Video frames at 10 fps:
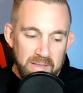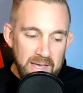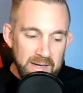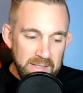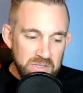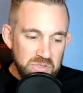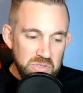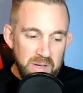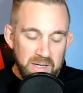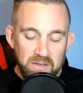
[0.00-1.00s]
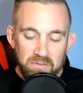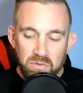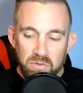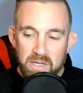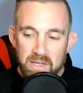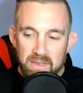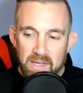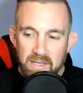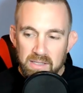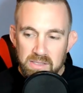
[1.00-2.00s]
and that introspective look at
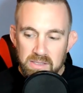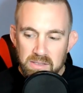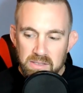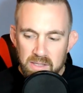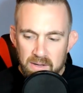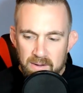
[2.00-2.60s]
things is